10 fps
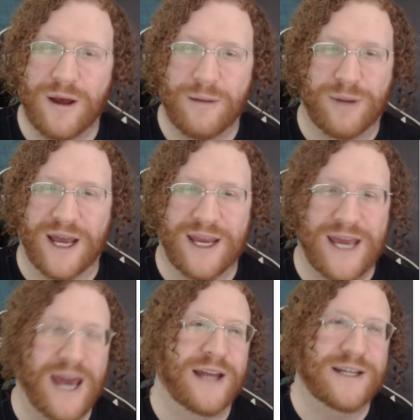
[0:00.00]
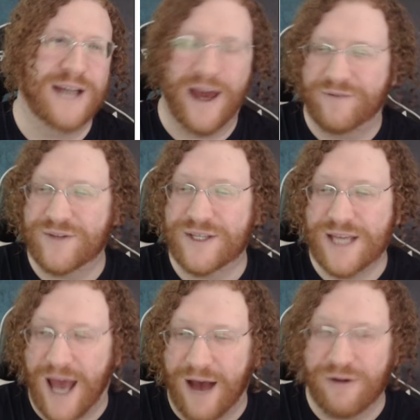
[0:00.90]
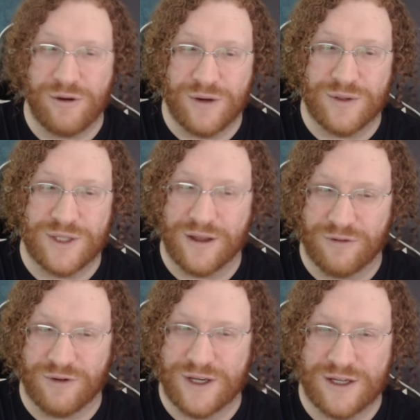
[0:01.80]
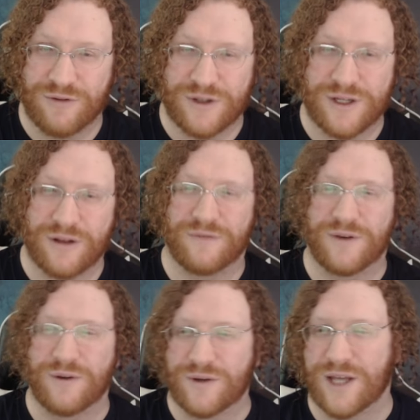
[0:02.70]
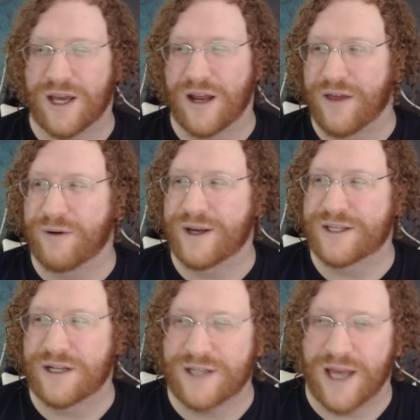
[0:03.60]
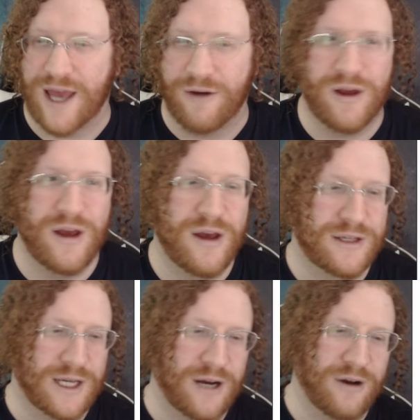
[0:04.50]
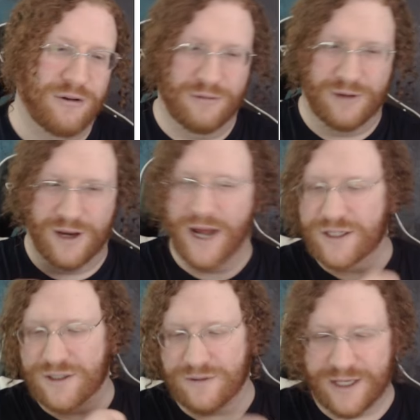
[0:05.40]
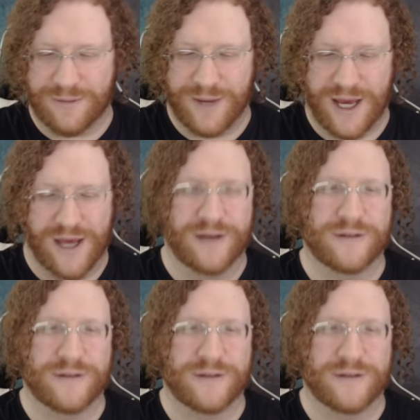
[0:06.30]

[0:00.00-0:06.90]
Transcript: But I can't. I have to see how you used it and the reason and result of you using it. Otherwise, it doesn't count. So, next resume.